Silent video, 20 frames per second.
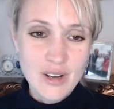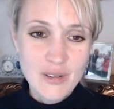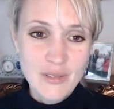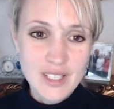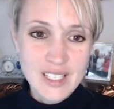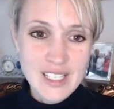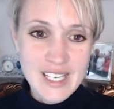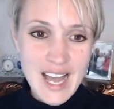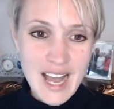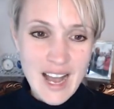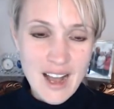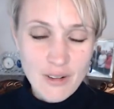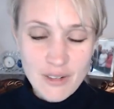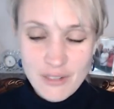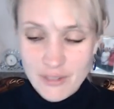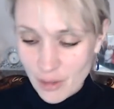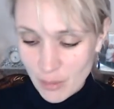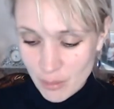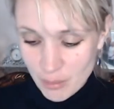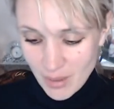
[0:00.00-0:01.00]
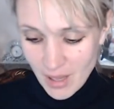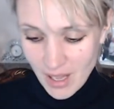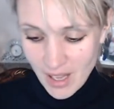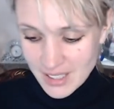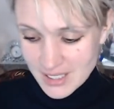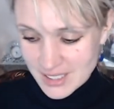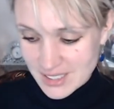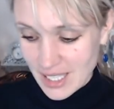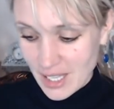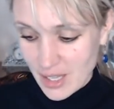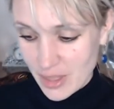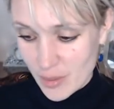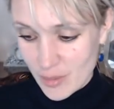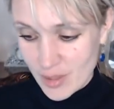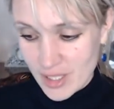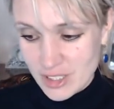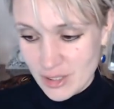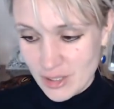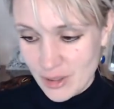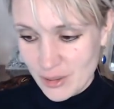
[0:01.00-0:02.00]
We now have gone past that
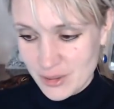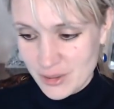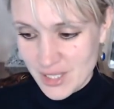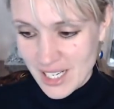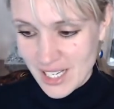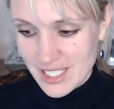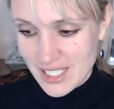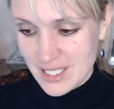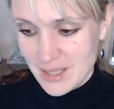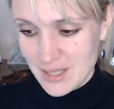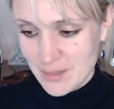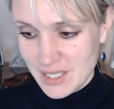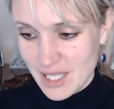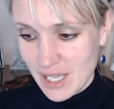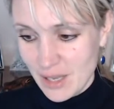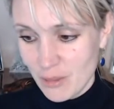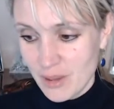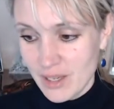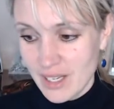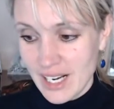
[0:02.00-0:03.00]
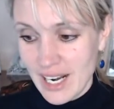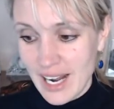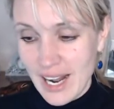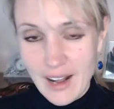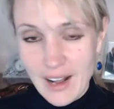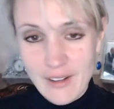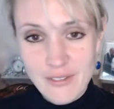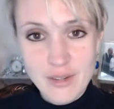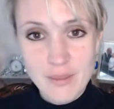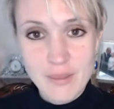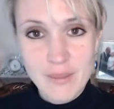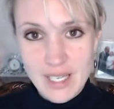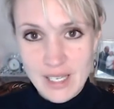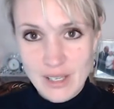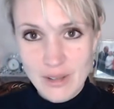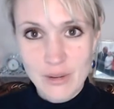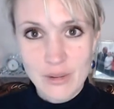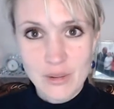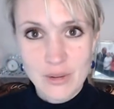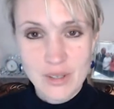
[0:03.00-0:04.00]
threshold, and it seems like we're gonna have to
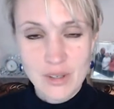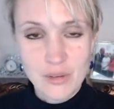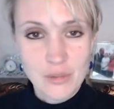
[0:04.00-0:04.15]
mingle.